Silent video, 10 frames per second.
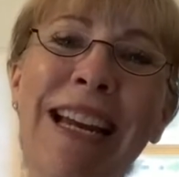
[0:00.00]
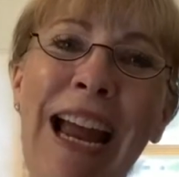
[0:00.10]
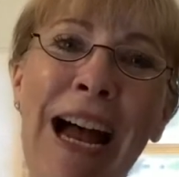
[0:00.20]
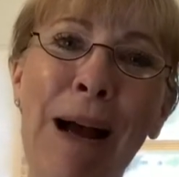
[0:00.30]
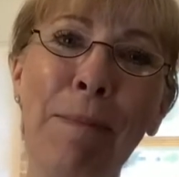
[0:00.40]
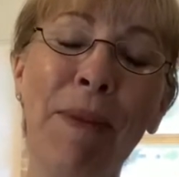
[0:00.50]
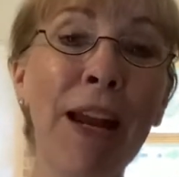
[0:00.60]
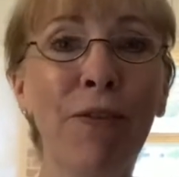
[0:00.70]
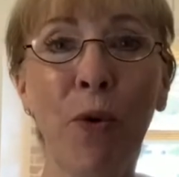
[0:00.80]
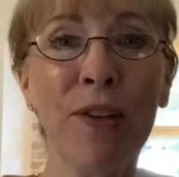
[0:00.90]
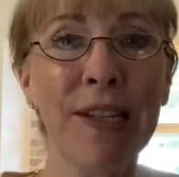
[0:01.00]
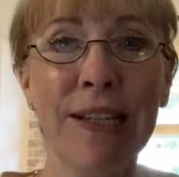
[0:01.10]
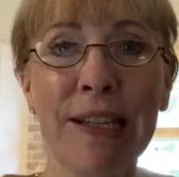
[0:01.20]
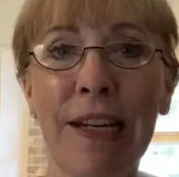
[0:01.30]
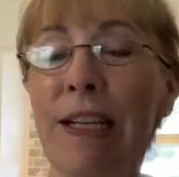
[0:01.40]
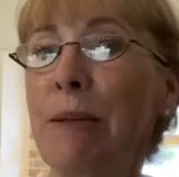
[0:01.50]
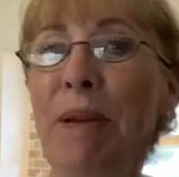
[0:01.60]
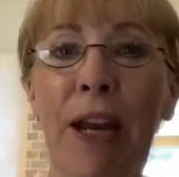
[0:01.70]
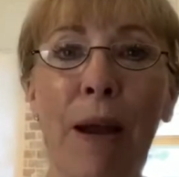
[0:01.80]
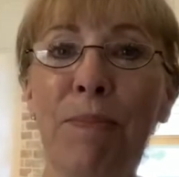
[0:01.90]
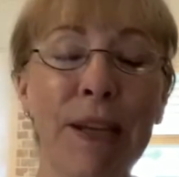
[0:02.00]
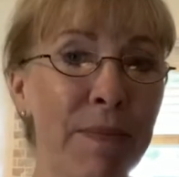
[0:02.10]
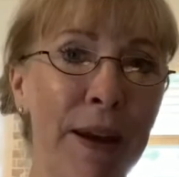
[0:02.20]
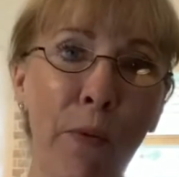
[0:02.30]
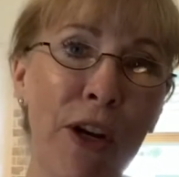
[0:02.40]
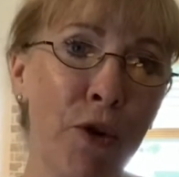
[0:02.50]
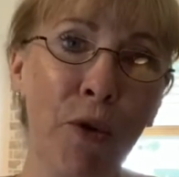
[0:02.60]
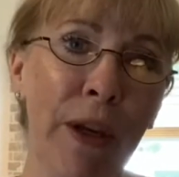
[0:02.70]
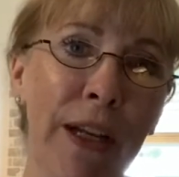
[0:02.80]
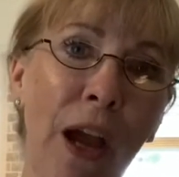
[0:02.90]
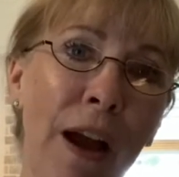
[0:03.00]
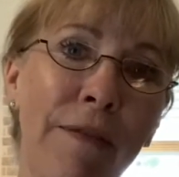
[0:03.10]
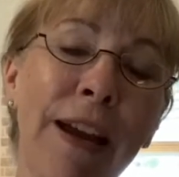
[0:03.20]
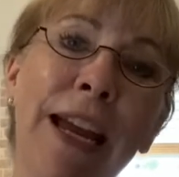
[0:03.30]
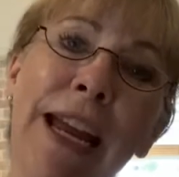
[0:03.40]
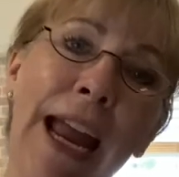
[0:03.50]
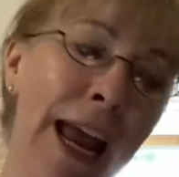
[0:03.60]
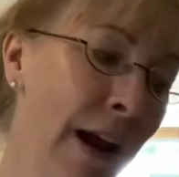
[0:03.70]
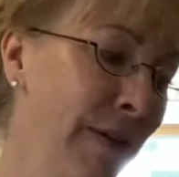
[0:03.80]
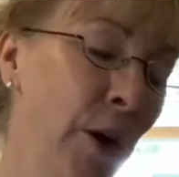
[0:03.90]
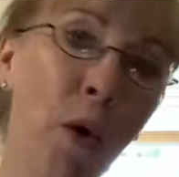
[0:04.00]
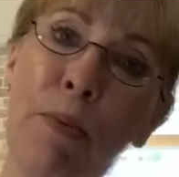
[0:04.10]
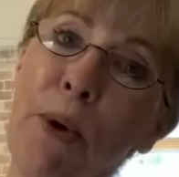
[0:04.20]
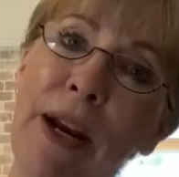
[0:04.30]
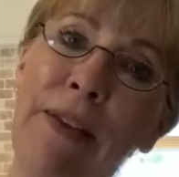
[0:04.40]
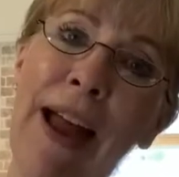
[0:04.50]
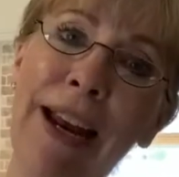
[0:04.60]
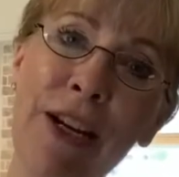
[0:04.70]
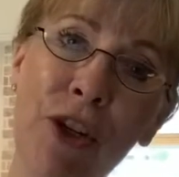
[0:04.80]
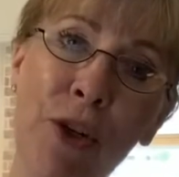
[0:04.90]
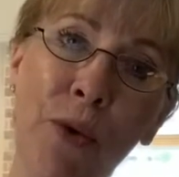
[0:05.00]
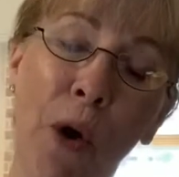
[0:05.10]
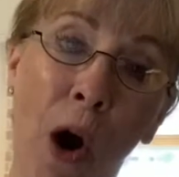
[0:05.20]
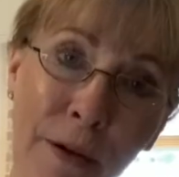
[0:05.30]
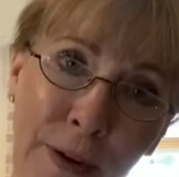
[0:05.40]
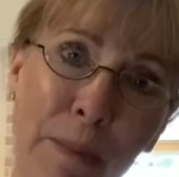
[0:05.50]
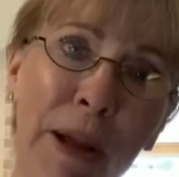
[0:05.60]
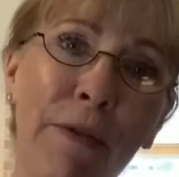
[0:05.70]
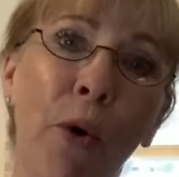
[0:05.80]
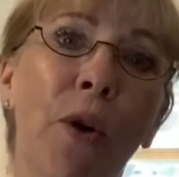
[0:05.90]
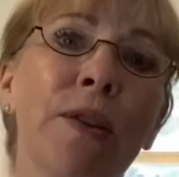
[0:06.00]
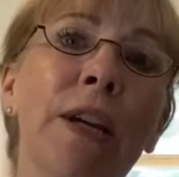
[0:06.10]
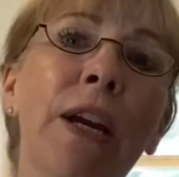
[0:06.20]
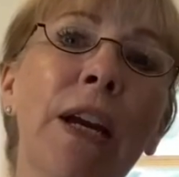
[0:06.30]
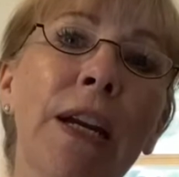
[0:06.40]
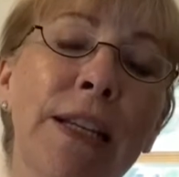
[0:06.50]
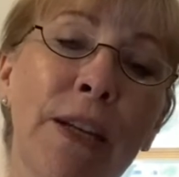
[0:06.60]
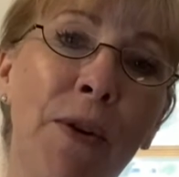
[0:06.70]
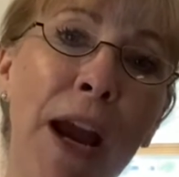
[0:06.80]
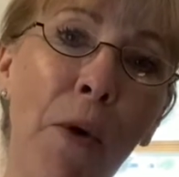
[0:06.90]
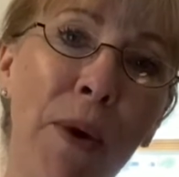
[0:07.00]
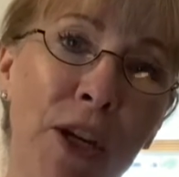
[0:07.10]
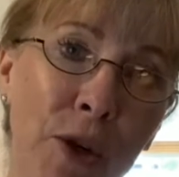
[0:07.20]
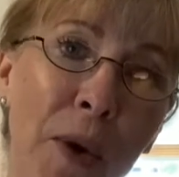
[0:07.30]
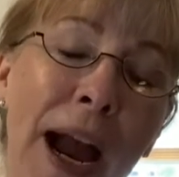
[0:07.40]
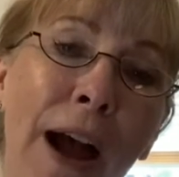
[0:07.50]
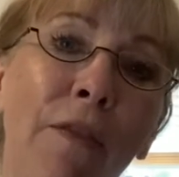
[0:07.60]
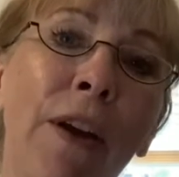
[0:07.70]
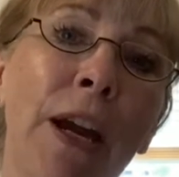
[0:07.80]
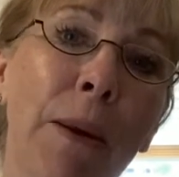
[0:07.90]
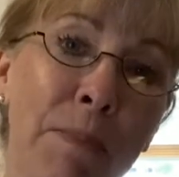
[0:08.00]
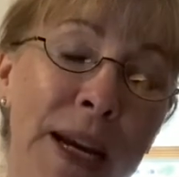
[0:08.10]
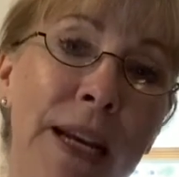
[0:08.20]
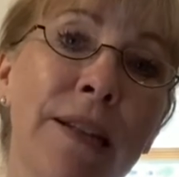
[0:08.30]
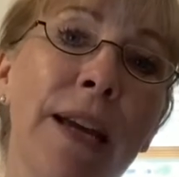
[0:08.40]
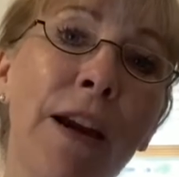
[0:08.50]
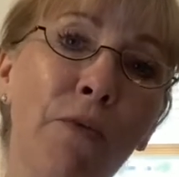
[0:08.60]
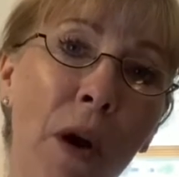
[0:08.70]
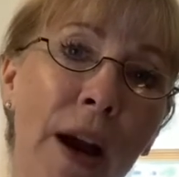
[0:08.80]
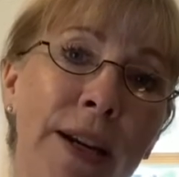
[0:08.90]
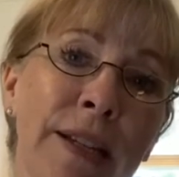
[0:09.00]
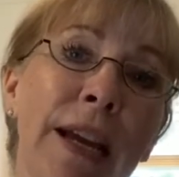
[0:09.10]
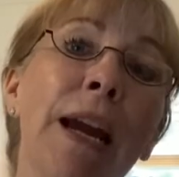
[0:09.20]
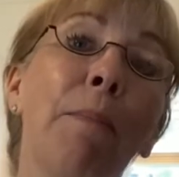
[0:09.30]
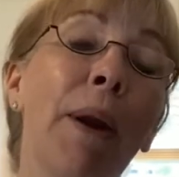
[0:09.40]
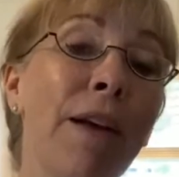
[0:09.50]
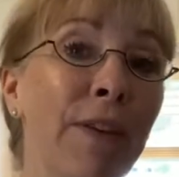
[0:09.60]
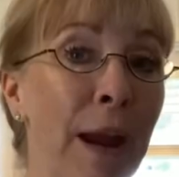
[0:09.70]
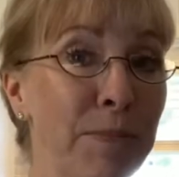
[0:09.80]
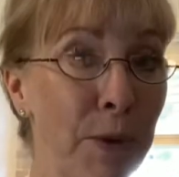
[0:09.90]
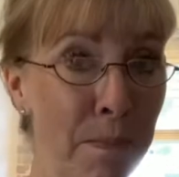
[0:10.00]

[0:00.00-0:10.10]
And of course, since then, it's become something we truly love. And I've incorporated that into our family, of course. So now we do have beans and rice, but I've kept